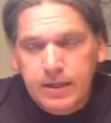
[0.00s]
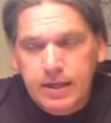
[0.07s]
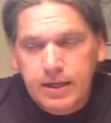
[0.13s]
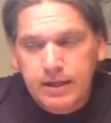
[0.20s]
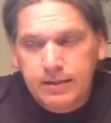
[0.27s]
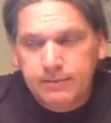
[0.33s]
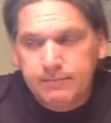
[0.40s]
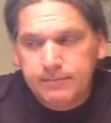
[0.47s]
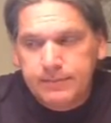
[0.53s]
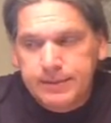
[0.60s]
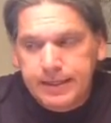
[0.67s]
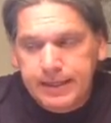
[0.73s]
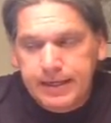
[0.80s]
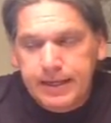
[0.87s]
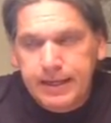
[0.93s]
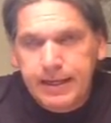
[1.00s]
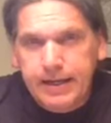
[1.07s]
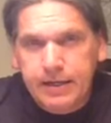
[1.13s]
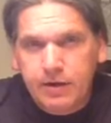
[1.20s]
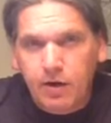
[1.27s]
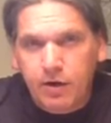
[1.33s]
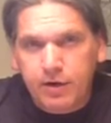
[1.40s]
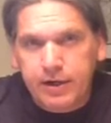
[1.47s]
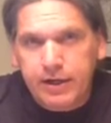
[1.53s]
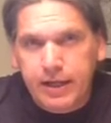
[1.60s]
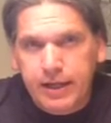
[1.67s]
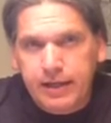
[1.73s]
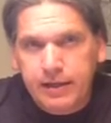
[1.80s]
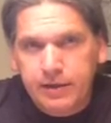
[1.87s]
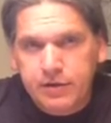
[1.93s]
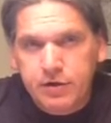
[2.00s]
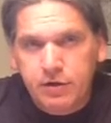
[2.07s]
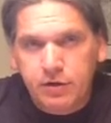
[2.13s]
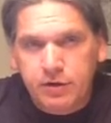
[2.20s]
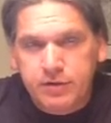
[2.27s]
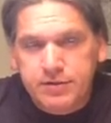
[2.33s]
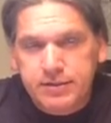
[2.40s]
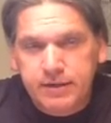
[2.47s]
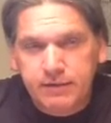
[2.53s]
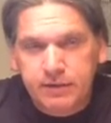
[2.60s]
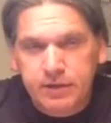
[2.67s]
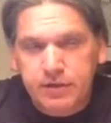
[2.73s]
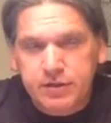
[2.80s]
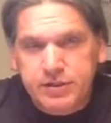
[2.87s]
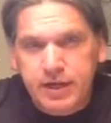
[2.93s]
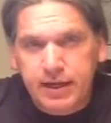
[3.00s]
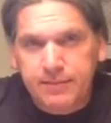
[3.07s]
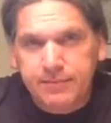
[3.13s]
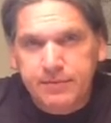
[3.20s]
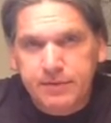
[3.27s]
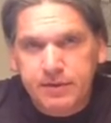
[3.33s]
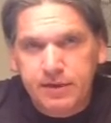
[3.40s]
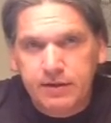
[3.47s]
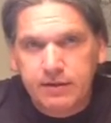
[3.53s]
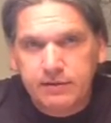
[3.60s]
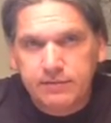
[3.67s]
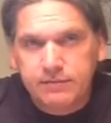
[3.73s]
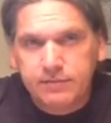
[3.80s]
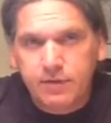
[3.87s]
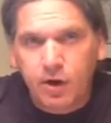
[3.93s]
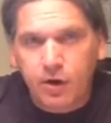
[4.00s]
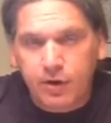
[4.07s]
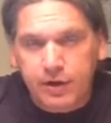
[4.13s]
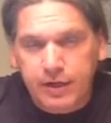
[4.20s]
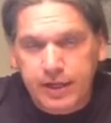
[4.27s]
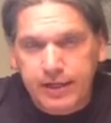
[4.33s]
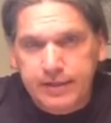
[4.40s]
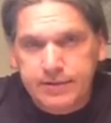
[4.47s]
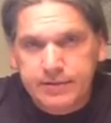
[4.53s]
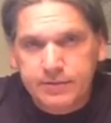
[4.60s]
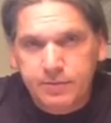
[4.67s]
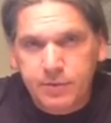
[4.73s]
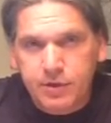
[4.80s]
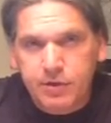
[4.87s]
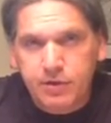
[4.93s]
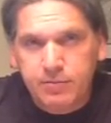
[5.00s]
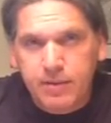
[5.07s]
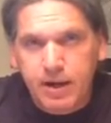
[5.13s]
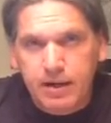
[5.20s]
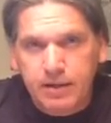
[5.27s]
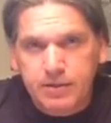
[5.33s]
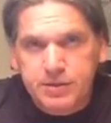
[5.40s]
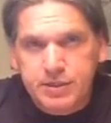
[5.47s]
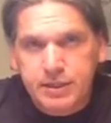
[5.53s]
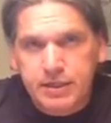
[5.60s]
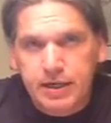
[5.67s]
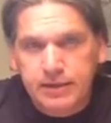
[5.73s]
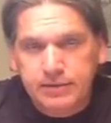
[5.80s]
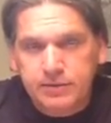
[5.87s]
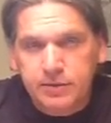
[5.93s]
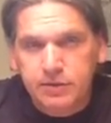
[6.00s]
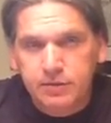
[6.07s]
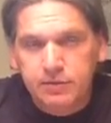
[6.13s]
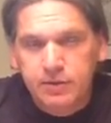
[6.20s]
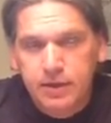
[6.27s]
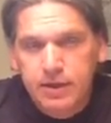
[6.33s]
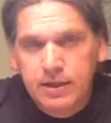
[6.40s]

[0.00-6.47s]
DNA and RNA, and you'll learn several other types of RNAs when you're in biology in high school.